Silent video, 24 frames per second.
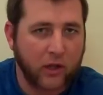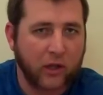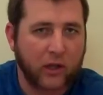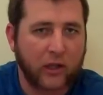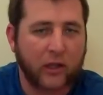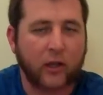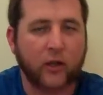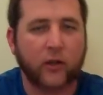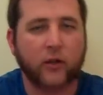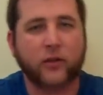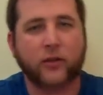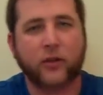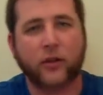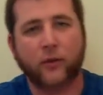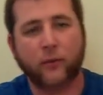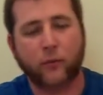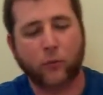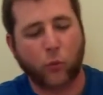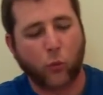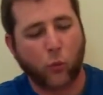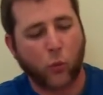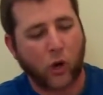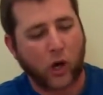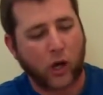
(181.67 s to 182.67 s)
milliliters
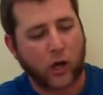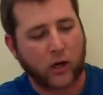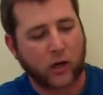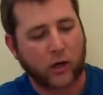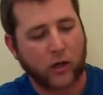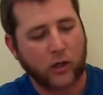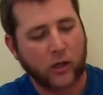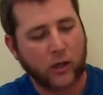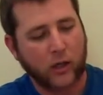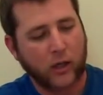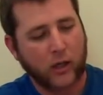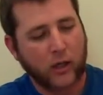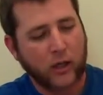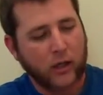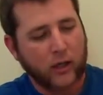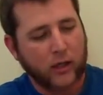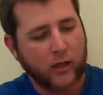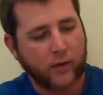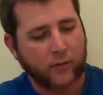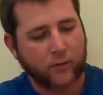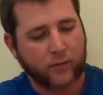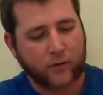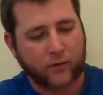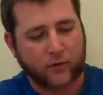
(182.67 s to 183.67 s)
of water
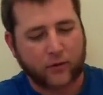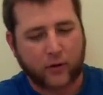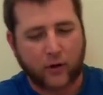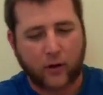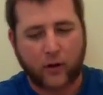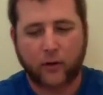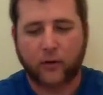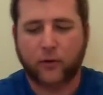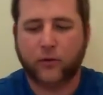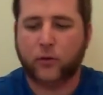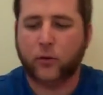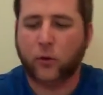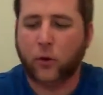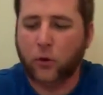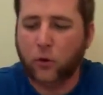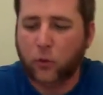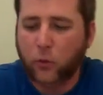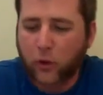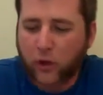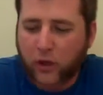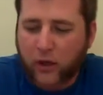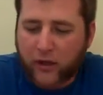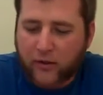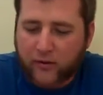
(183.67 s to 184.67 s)
gives us our
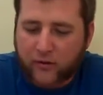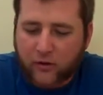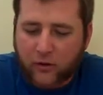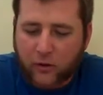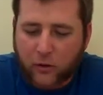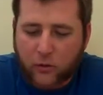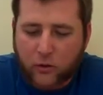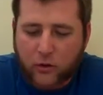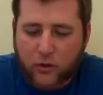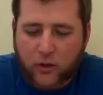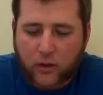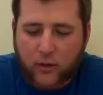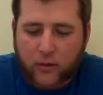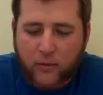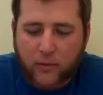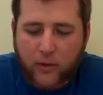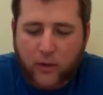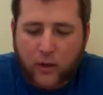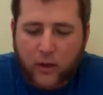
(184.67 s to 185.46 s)
total working solution.